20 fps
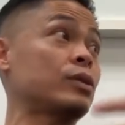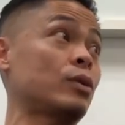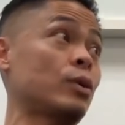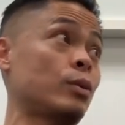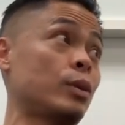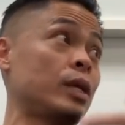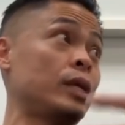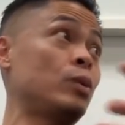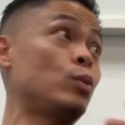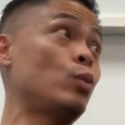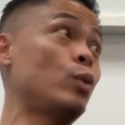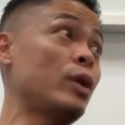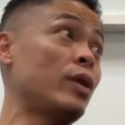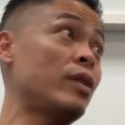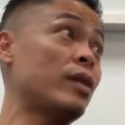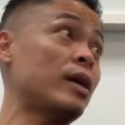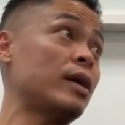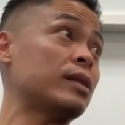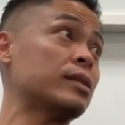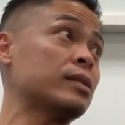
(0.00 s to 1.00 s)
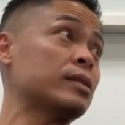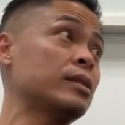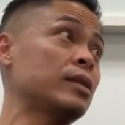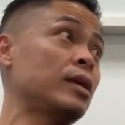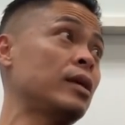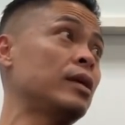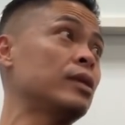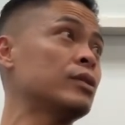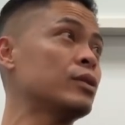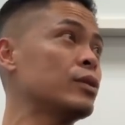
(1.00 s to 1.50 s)
They're already with us.
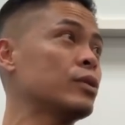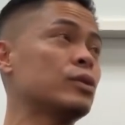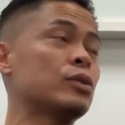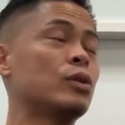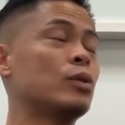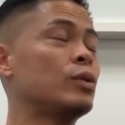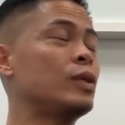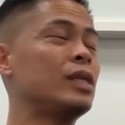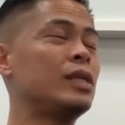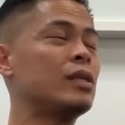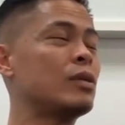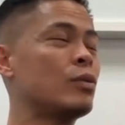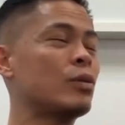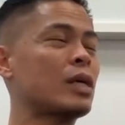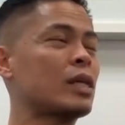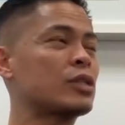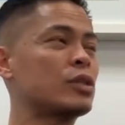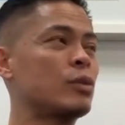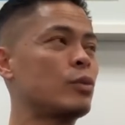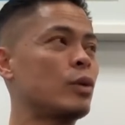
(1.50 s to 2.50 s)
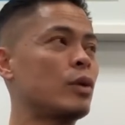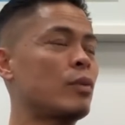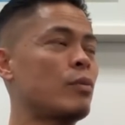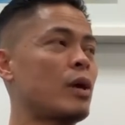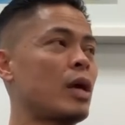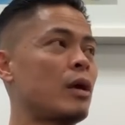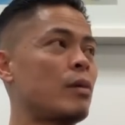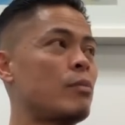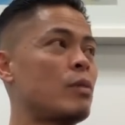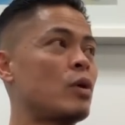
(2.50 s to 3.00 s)
So there's no need to actually really
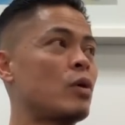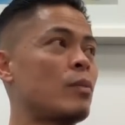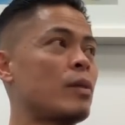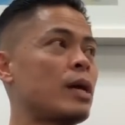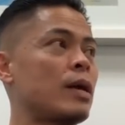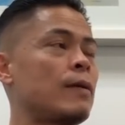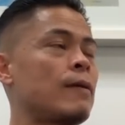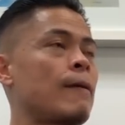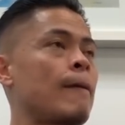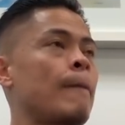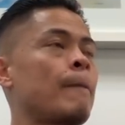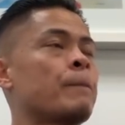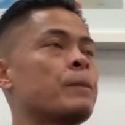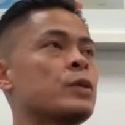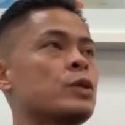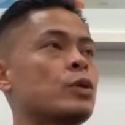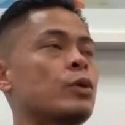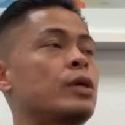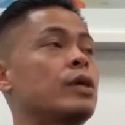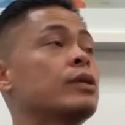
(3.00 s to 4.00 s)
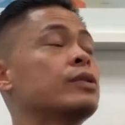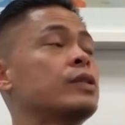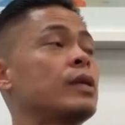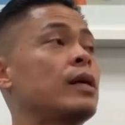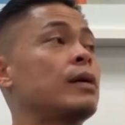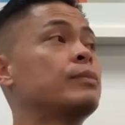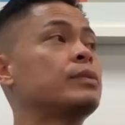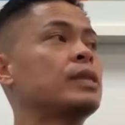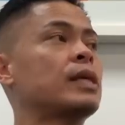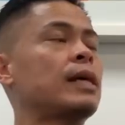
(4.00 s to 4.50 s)
pay a middleman. So here's
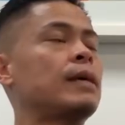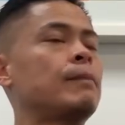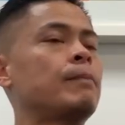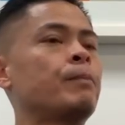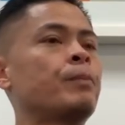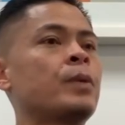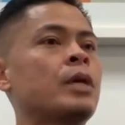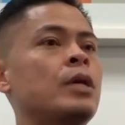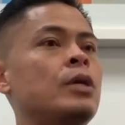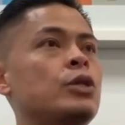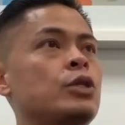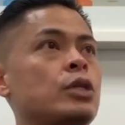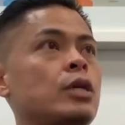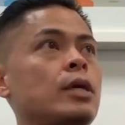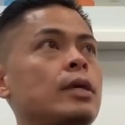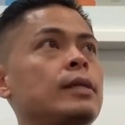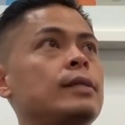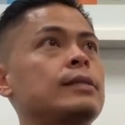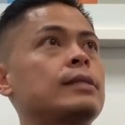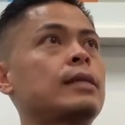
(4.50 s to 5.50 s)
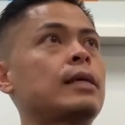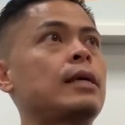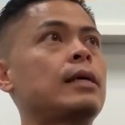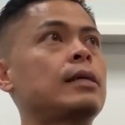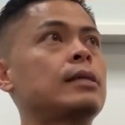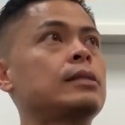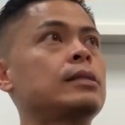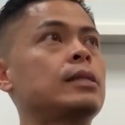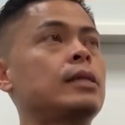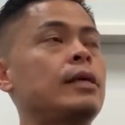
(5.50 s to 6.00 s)
the upside, Sean, is
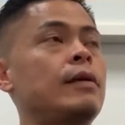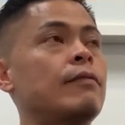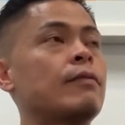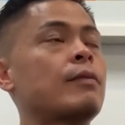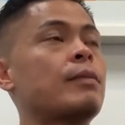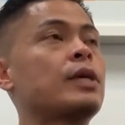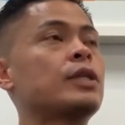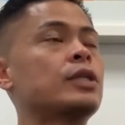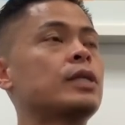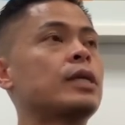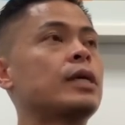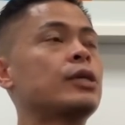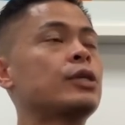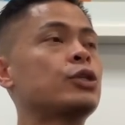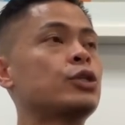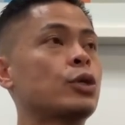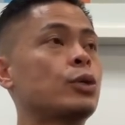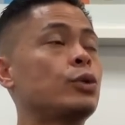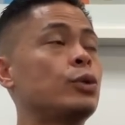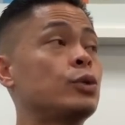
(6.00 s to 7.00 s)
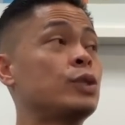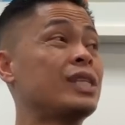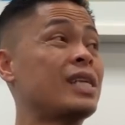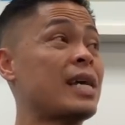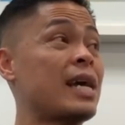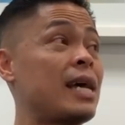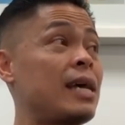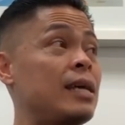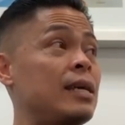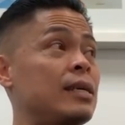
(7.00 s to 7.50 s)
is the information I show you
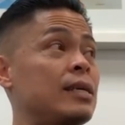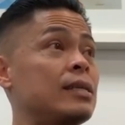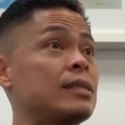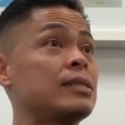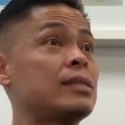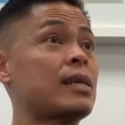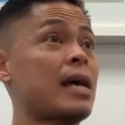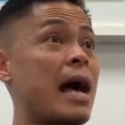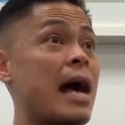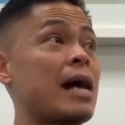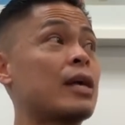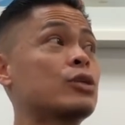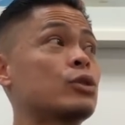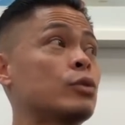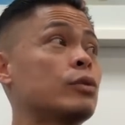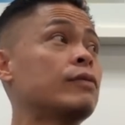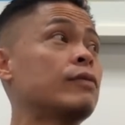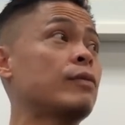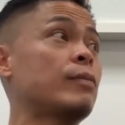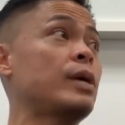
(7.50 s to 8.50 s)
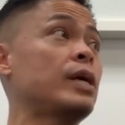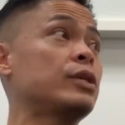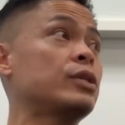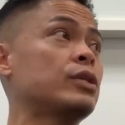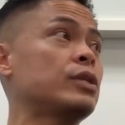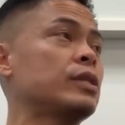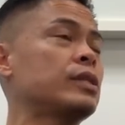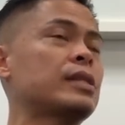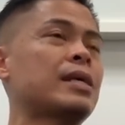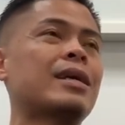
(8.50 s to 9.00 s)
today is actual
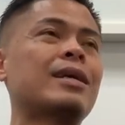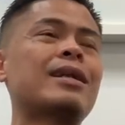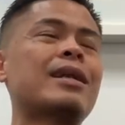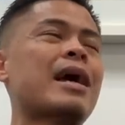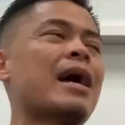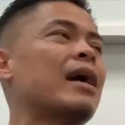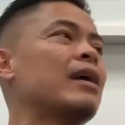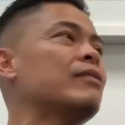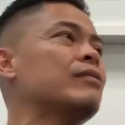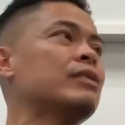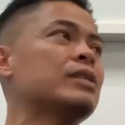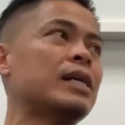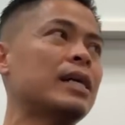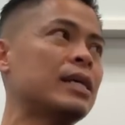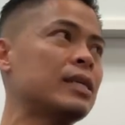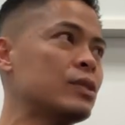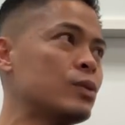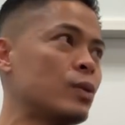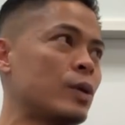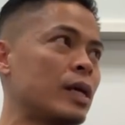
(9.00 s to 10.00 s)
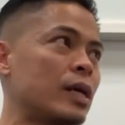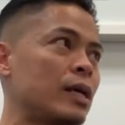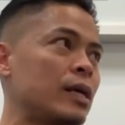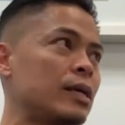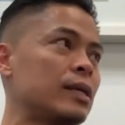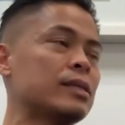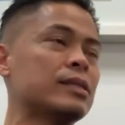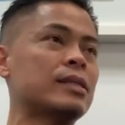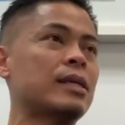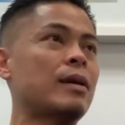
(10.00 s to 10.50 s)
information. It's not an advertised
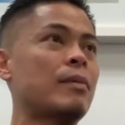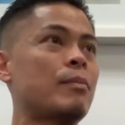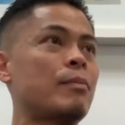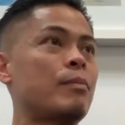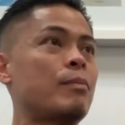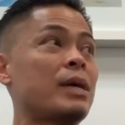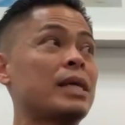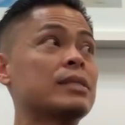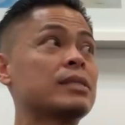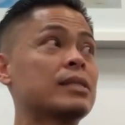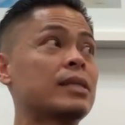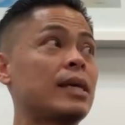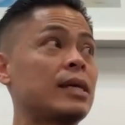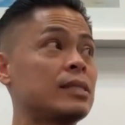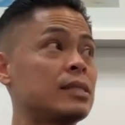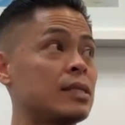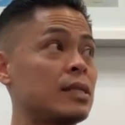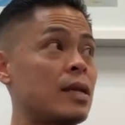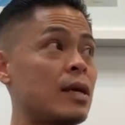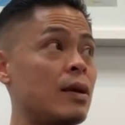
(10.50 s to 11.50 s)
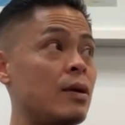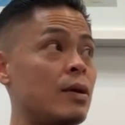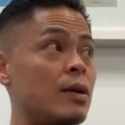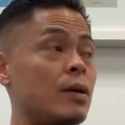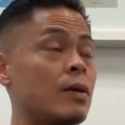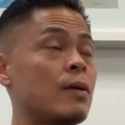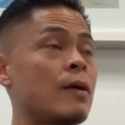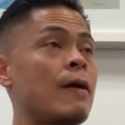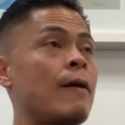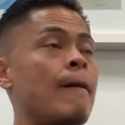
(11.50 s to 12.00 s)
rate. It's not best case
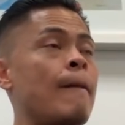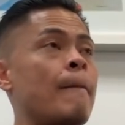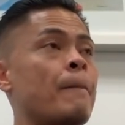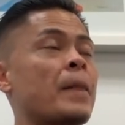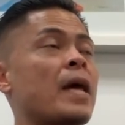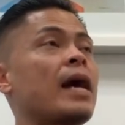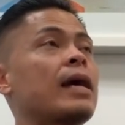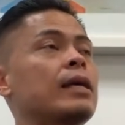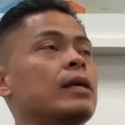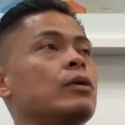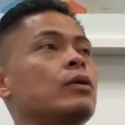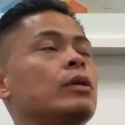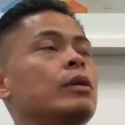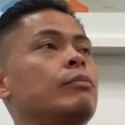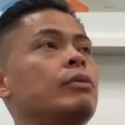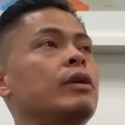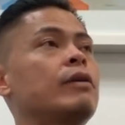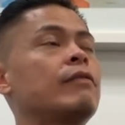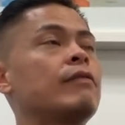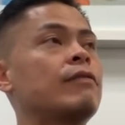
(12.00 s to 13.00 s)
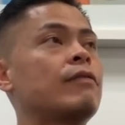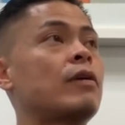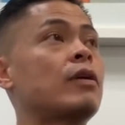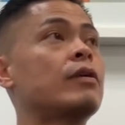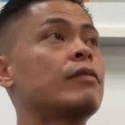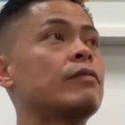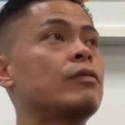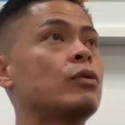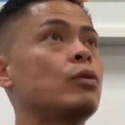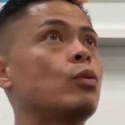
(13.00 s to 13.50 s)
scenario. I can only put in
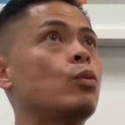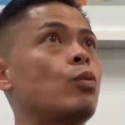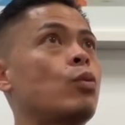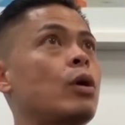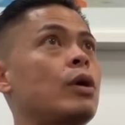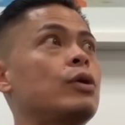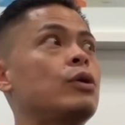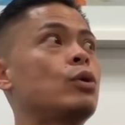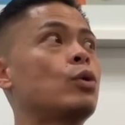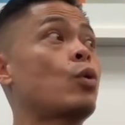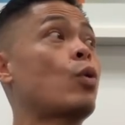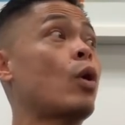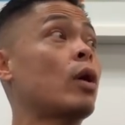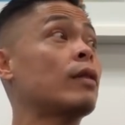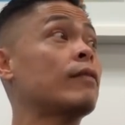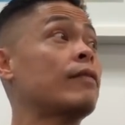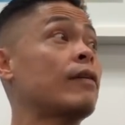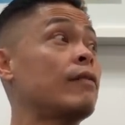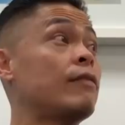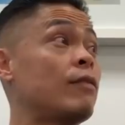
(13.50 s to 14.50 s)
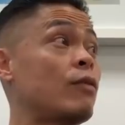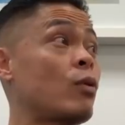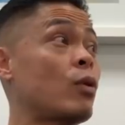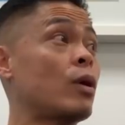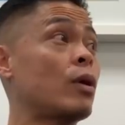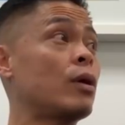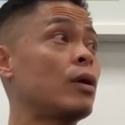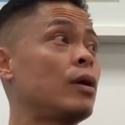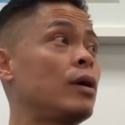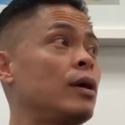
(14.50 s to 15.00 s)
front of you what you qualify
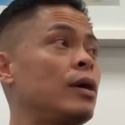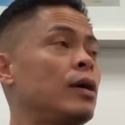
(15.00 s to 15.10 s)
for.